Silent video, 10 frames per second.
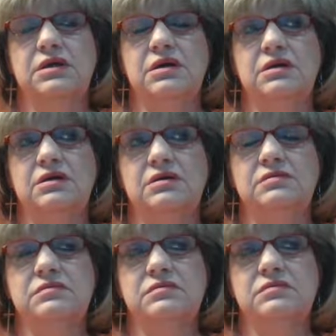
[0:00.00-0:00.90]

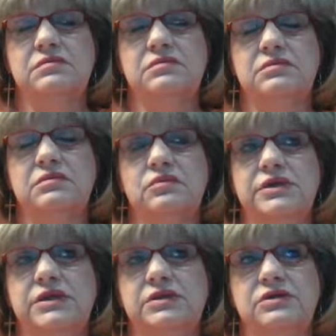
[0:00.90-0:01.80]
Um,
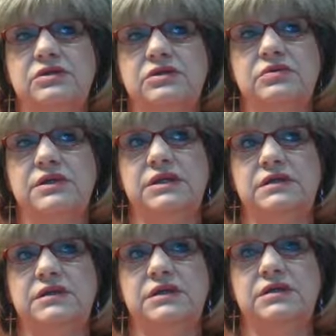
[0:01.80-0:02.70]
we couldn't do
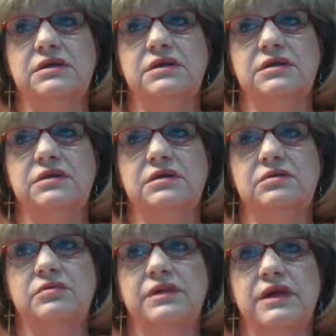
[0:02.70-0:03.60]
anything
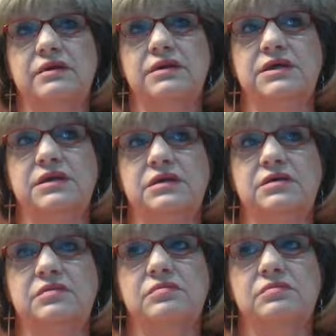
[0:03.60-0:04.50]
without
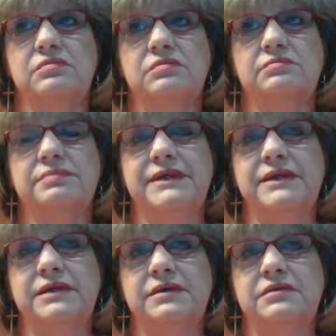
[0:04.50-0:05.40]
getting
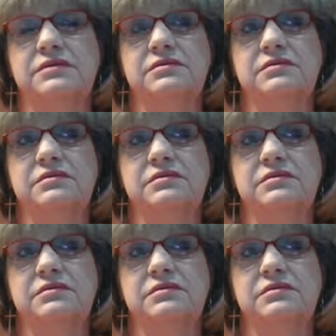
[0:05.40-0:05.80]
beat.